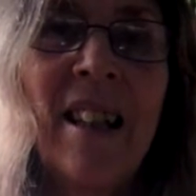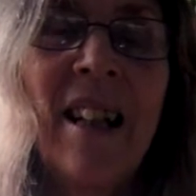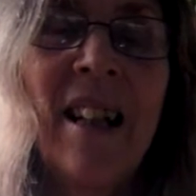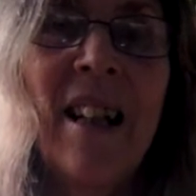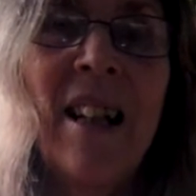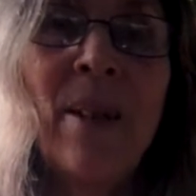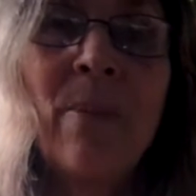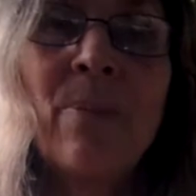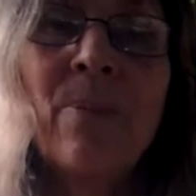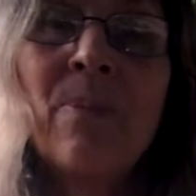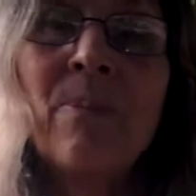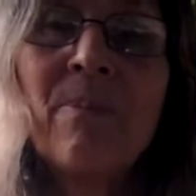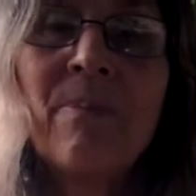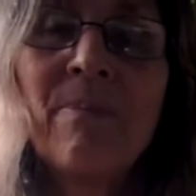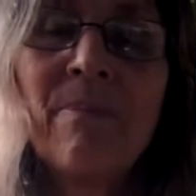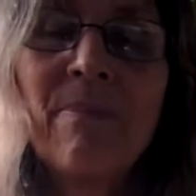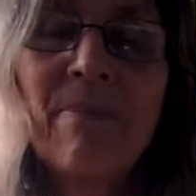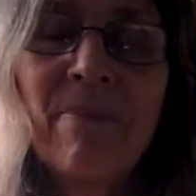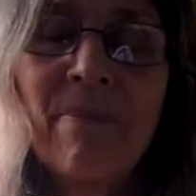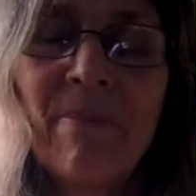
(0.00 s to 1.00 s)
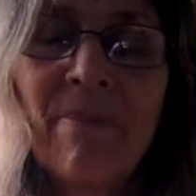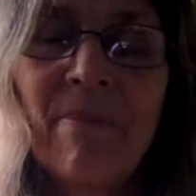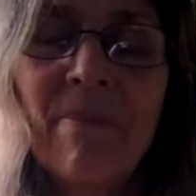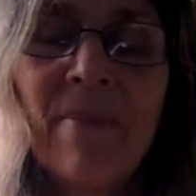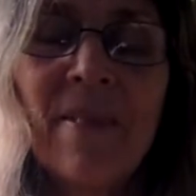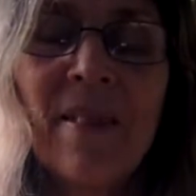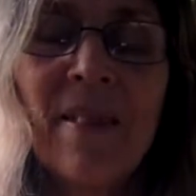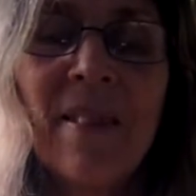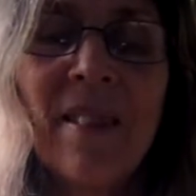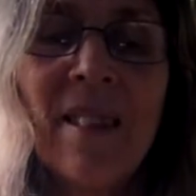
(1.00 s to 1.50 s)
I
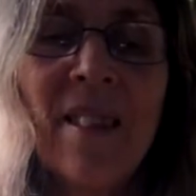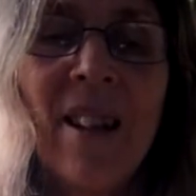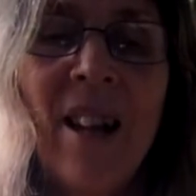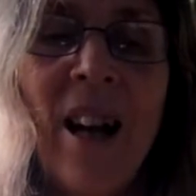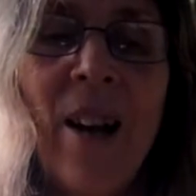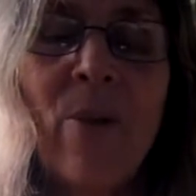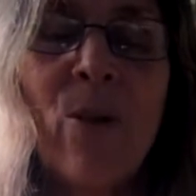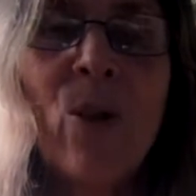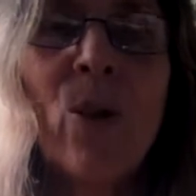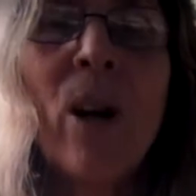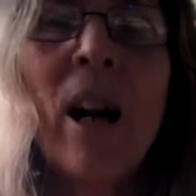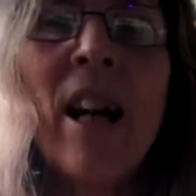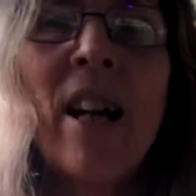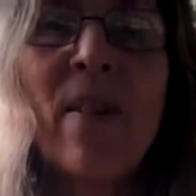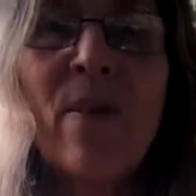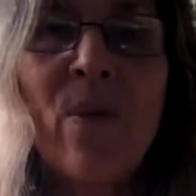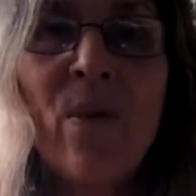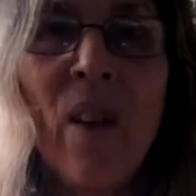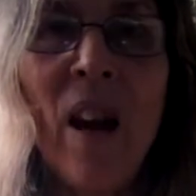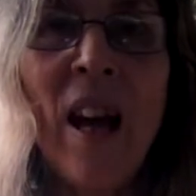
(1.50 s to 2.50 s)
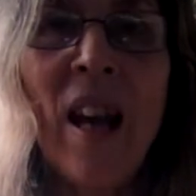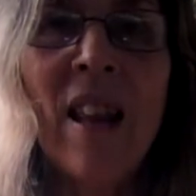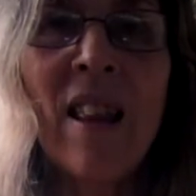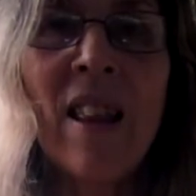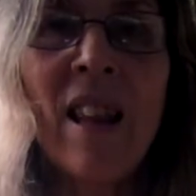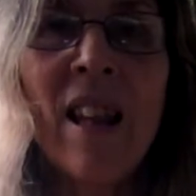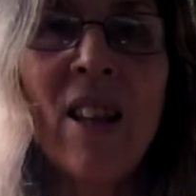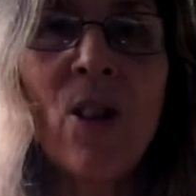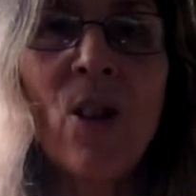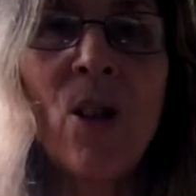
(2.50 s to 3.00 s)
have great
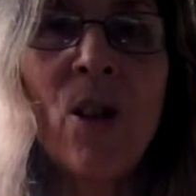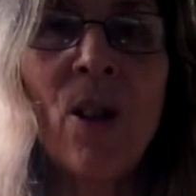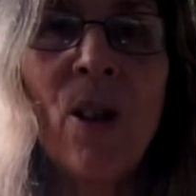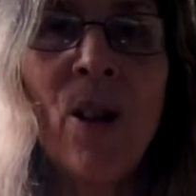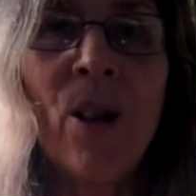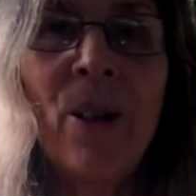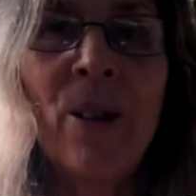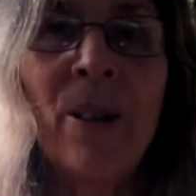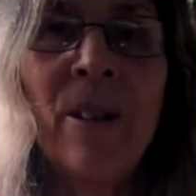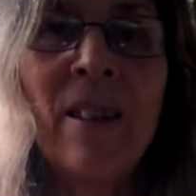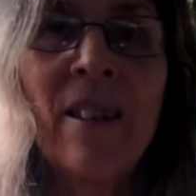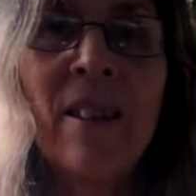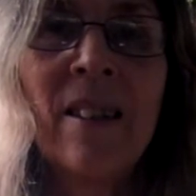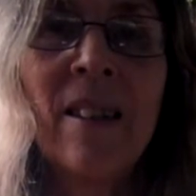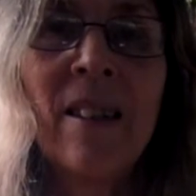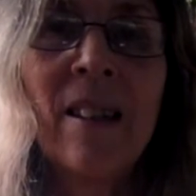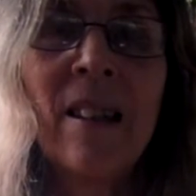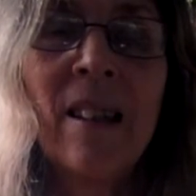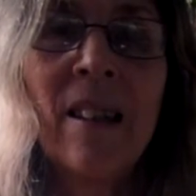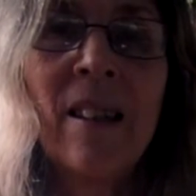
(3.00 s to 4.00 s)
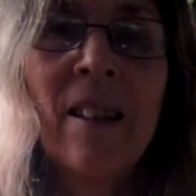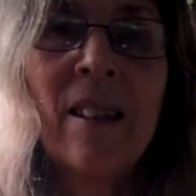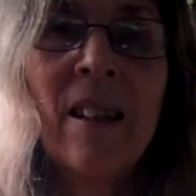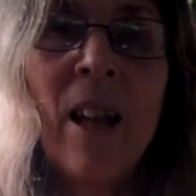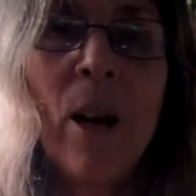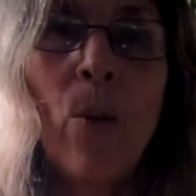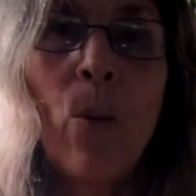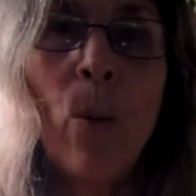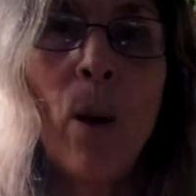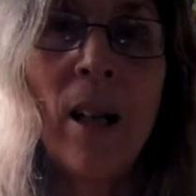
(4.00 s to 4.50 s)
faith, as you know,
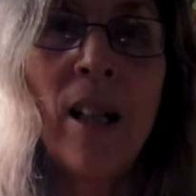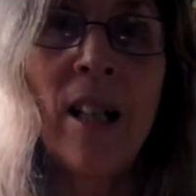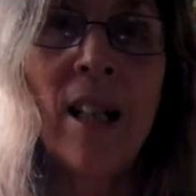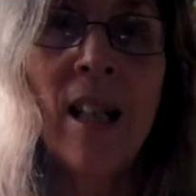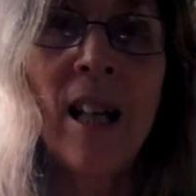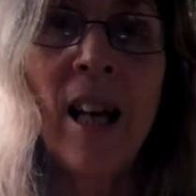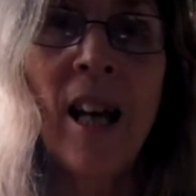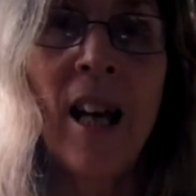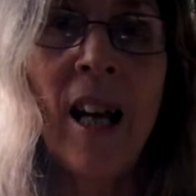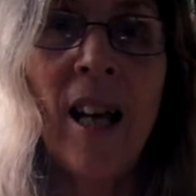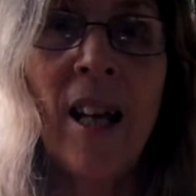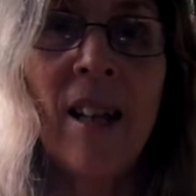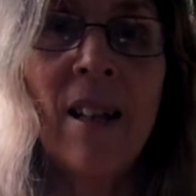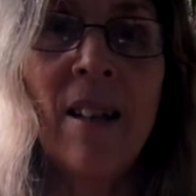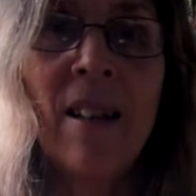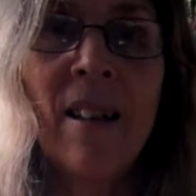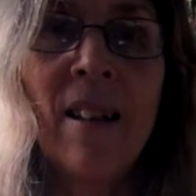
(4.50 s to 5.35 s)
that one day